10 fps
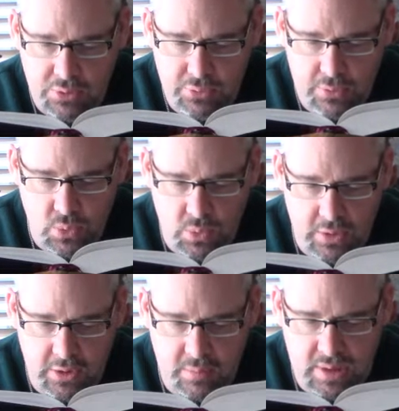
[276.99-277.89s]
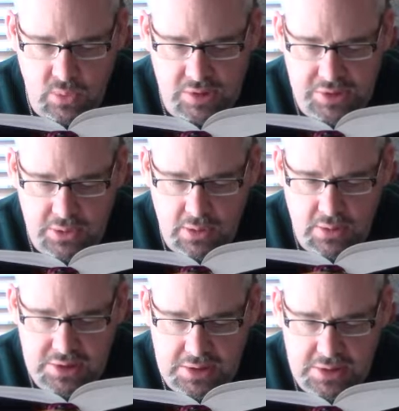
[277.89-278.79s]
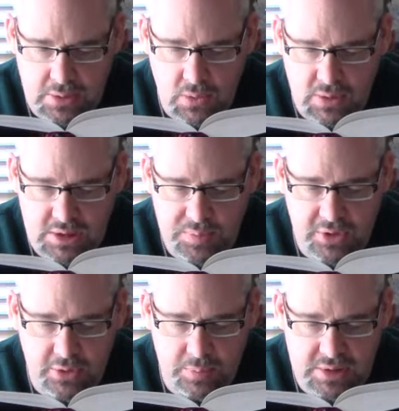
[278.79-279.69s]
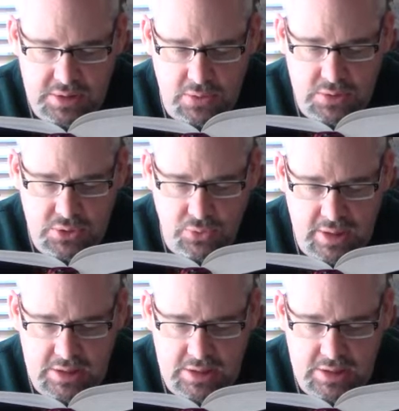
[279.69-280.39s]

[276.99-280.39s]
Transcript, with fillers: Through the word by which he calls us, the Holy Spirit bestows grace,